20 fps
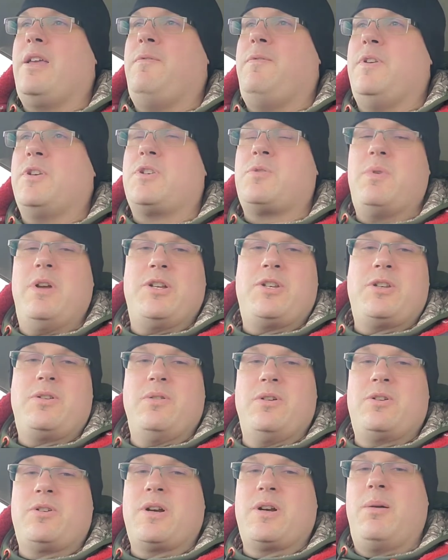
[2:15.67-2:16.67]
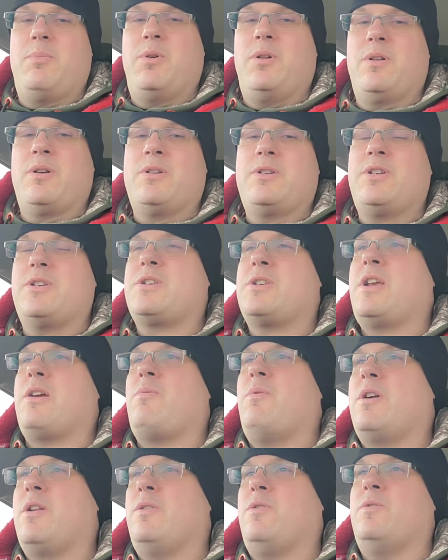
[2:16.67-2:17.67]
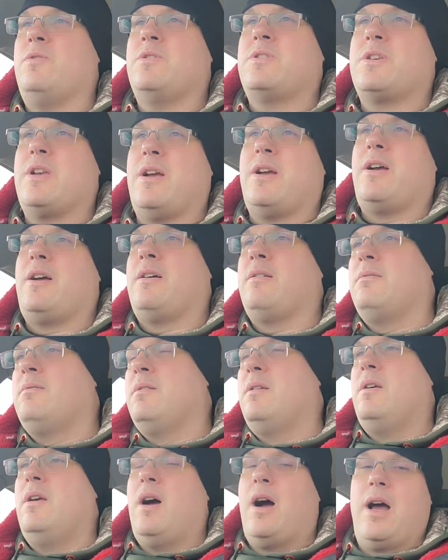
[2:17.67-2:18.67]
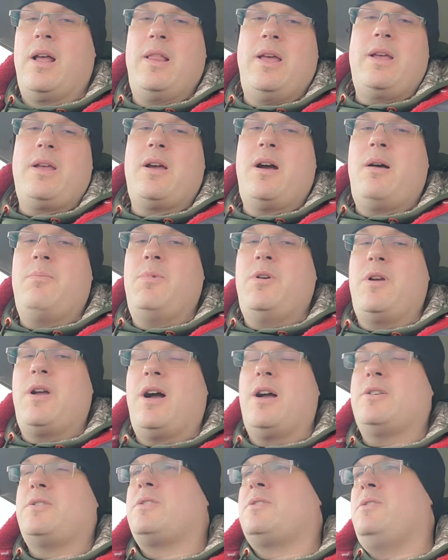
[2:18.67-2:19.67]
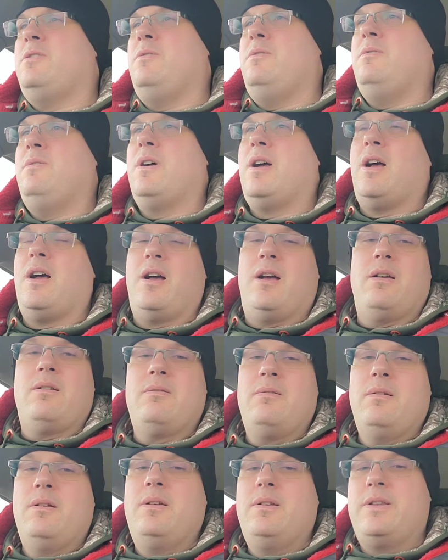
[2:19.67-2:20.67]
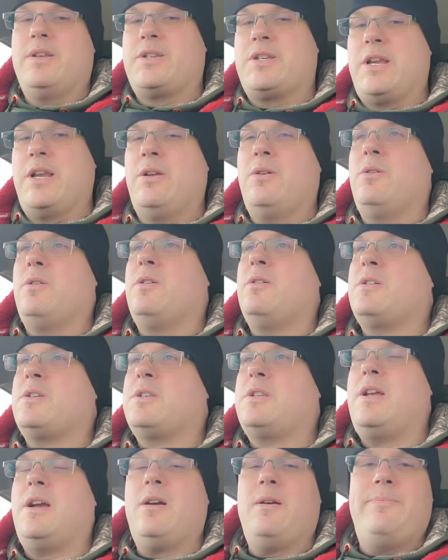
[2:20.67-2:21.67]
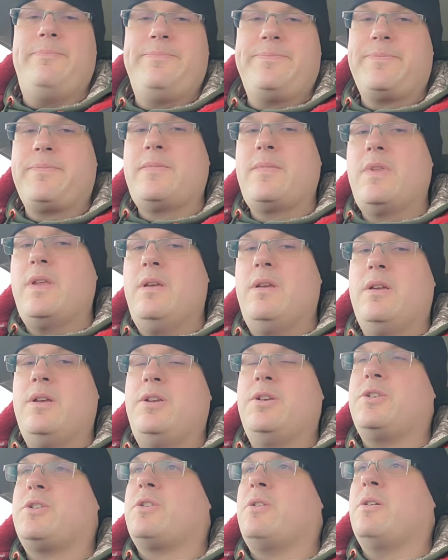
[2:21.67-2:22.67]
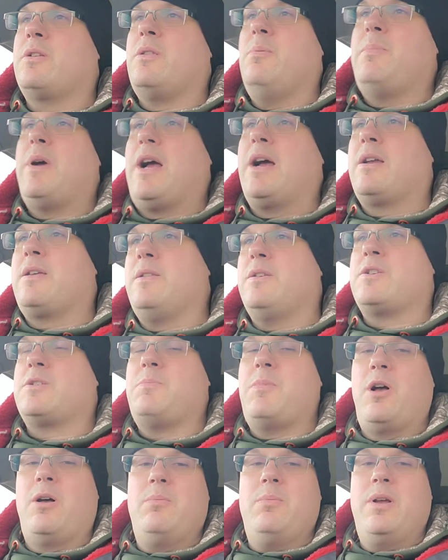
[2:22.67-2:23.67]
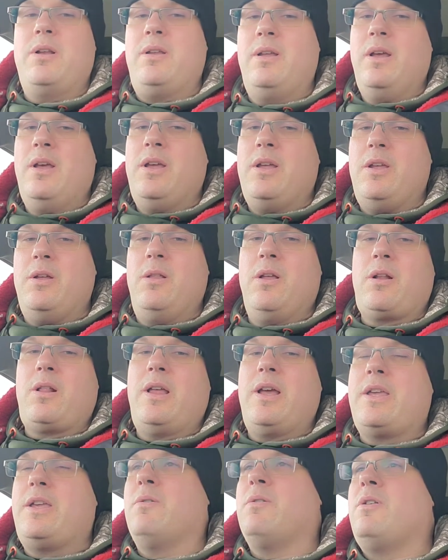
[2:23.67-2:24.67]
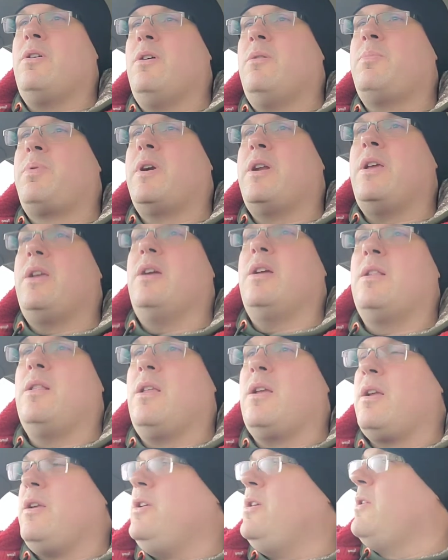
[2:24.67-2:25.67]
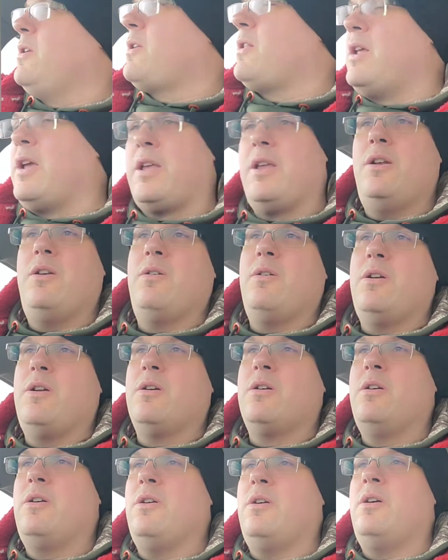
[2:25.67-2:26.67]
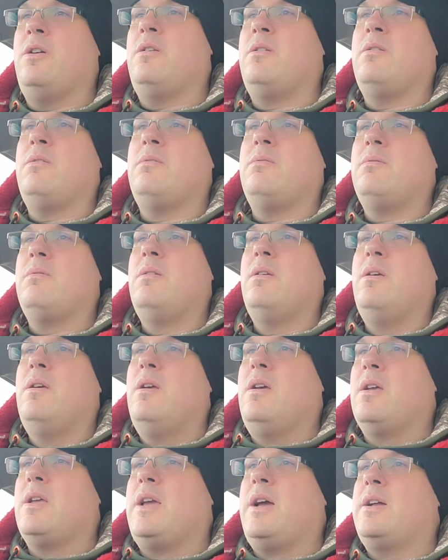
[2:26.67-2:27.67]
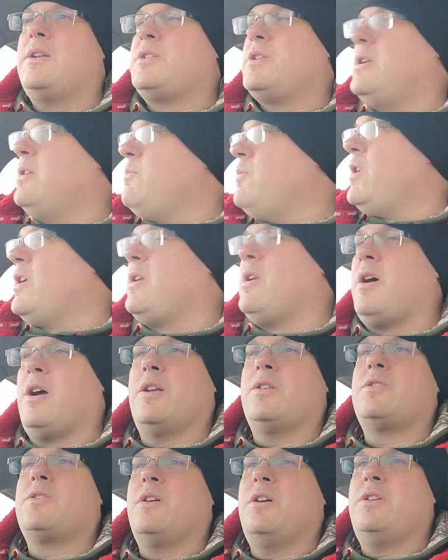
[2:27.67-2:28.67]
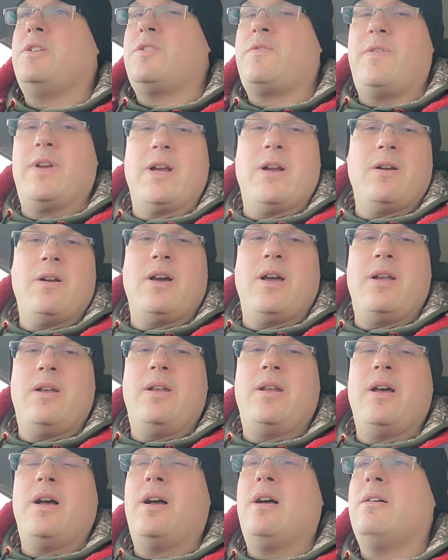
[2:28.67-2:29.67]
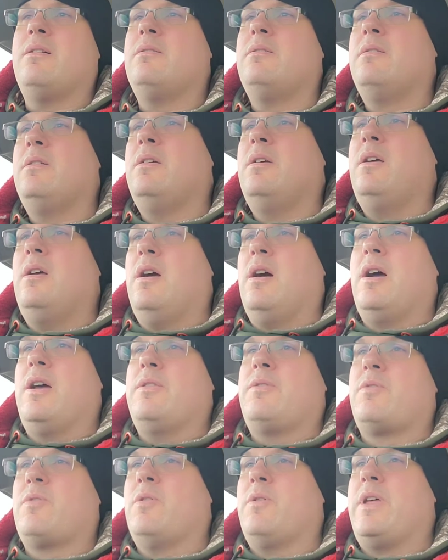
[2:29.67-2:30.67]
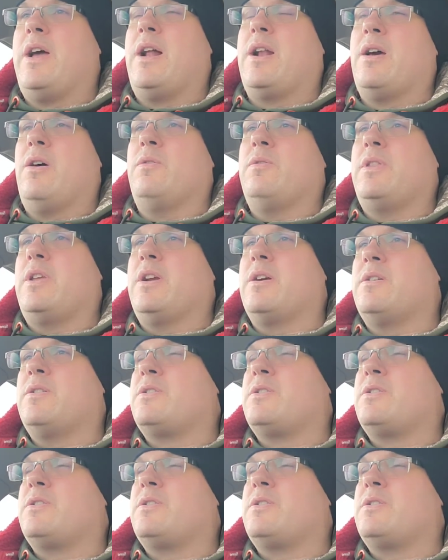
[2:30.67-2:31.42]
if you switch to a treble or just like one of those, uh, I like Gamakatsu, uh, the single hooks there just took the back of the smelt. But you look like you were doing pretty good. Look, you look like you knew what you were doing, catching and whatnot. So I just figured I'd uh, I'd throw that out there.